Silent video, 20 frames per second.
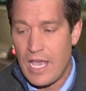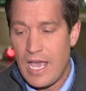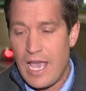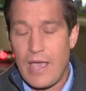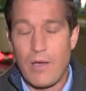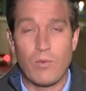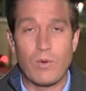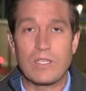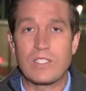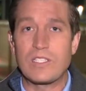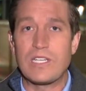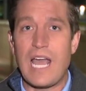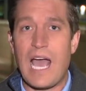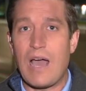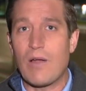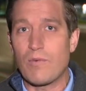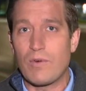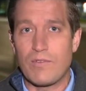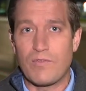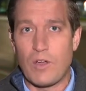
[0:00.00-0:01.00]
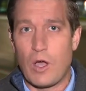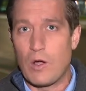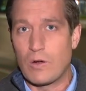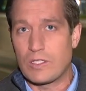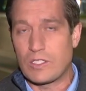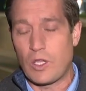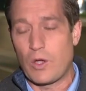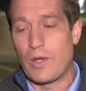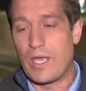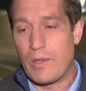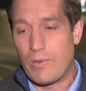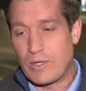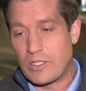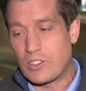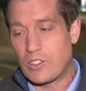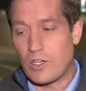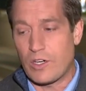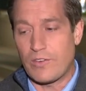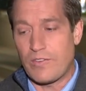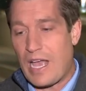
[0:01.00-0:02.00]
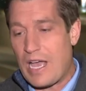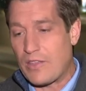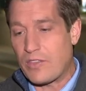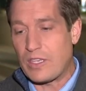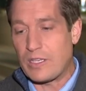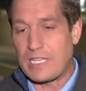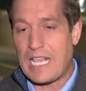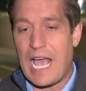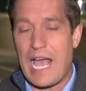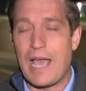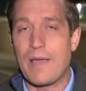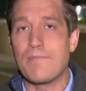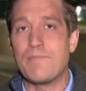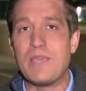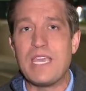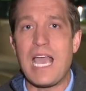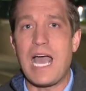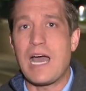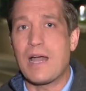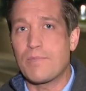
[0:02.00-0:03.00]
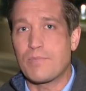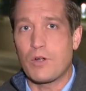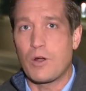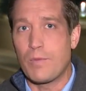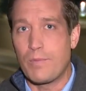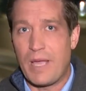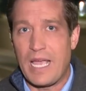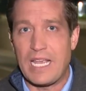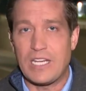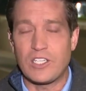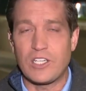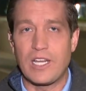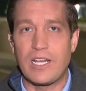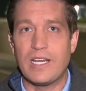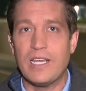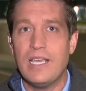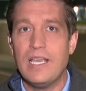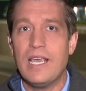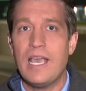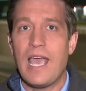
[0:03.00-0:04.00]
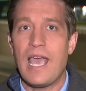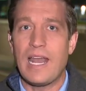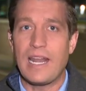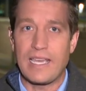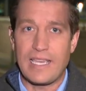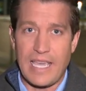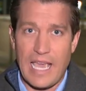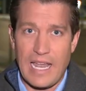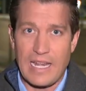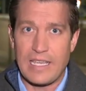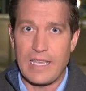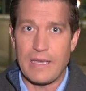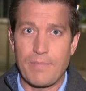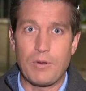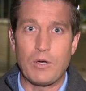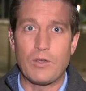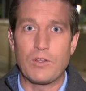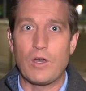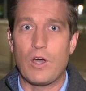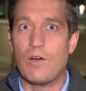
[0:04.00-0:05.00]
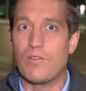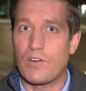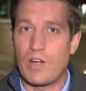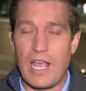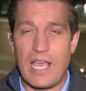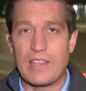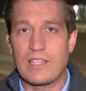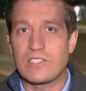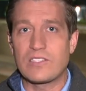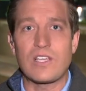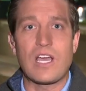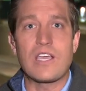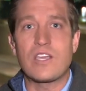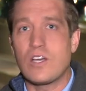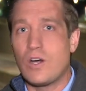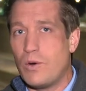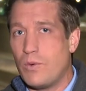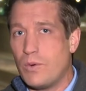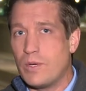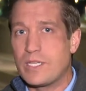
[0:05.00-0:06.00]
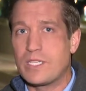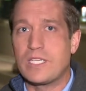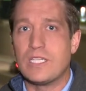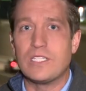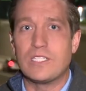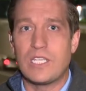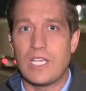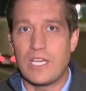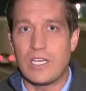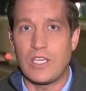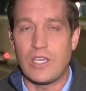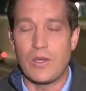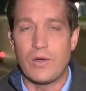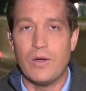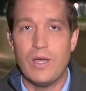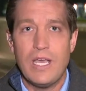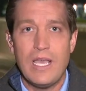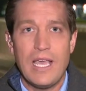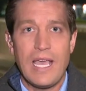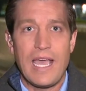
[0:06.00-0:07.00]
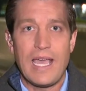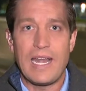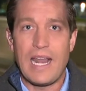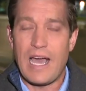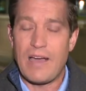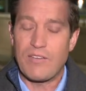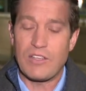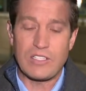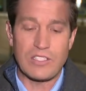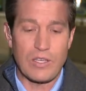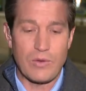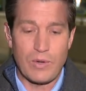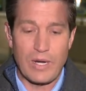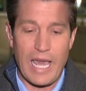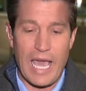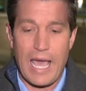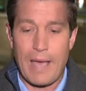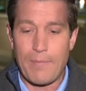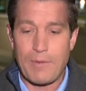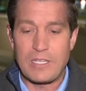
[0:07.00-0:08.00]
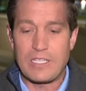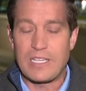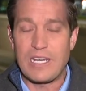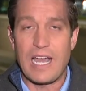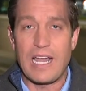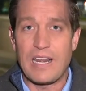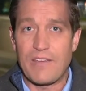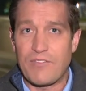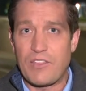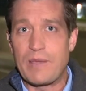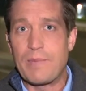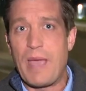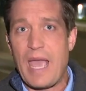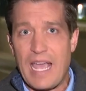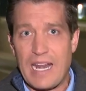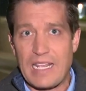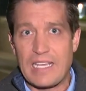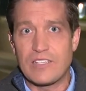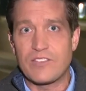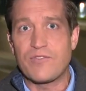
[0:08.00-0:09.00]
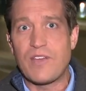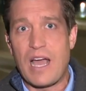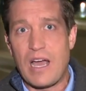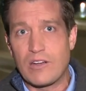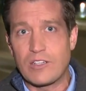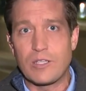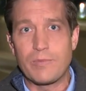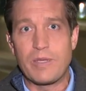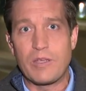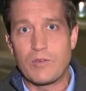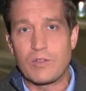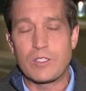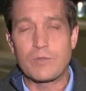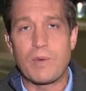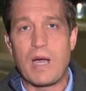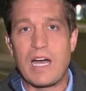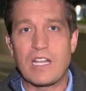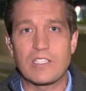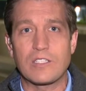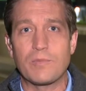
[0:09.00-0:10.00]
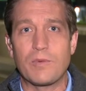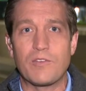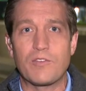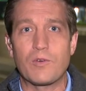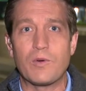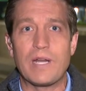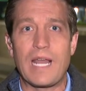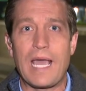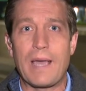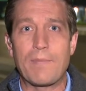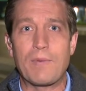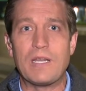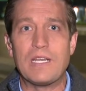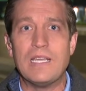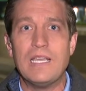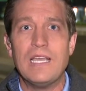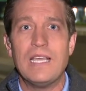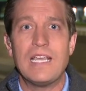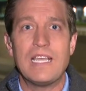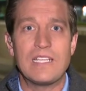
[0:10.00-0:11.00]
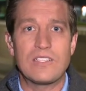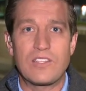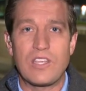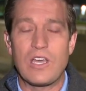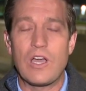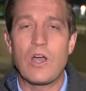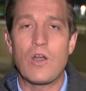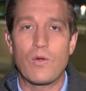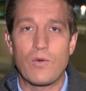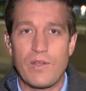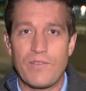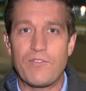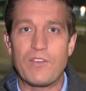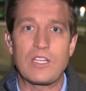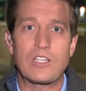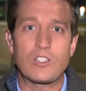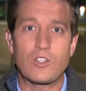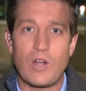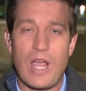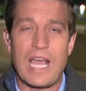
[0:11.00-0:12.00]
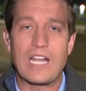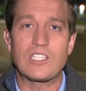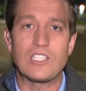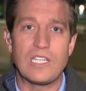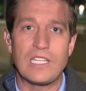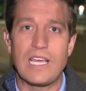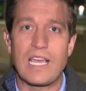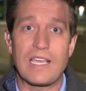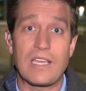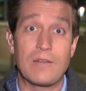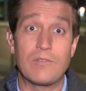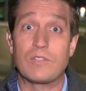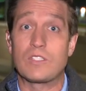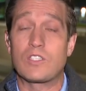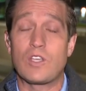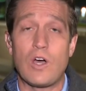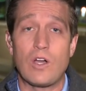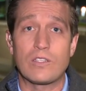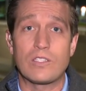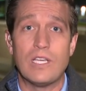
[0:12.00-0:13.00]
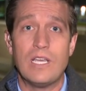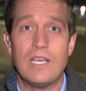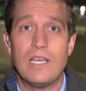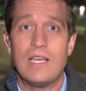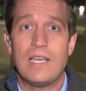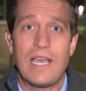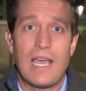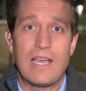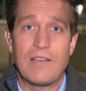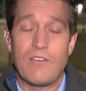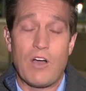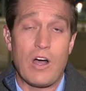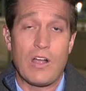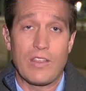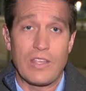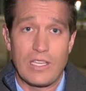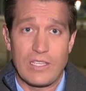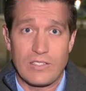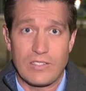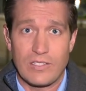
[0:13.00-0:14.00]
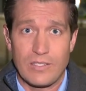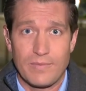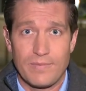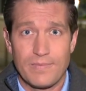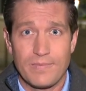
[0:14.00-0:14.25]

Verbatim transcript: It was not revoked, so he would serve out the time, be on probation, and again pulled over, and the cycle would continue. And obviously, what happened tonight, if the man is found to be responsible for what happened, is the horrific tragedy that can result of all this.